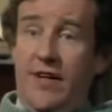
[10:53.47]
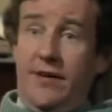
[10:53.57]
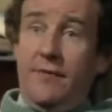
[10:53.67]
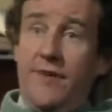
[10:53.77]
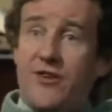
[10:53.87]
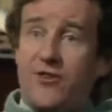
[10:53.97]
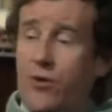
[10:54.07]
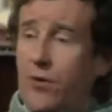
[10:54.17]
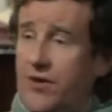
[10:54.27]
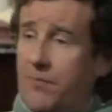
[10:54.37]
had to live next
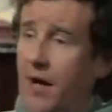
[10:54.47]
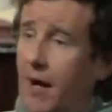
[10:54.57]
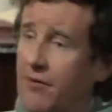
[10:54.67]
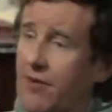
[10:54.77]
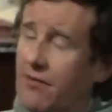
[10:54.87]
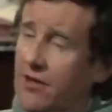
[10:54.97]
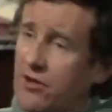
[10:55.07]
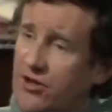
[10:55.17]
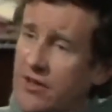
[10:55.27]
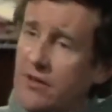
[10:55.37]
door to a suburban
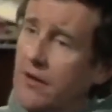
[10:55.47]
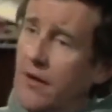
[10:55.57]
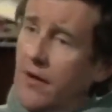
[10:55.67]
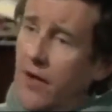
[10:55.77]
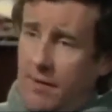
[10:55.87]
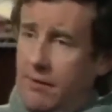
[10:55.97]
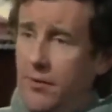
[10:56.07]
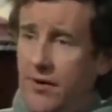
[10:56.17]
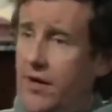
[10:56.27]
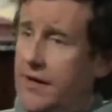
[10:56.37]
revolution. A lot of people
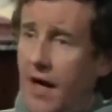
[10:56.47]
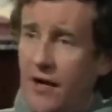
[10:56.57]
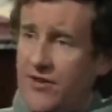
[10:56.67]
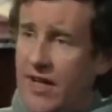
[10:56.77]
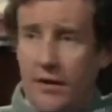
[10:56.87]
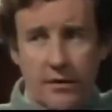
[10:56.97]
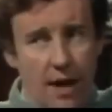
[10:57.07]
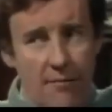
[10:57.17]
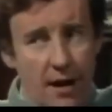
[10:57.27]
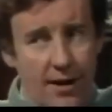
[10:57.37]
would turn nasty.
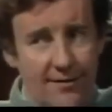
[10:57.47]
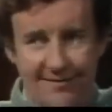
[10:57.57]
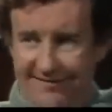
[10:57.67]
Not Margot.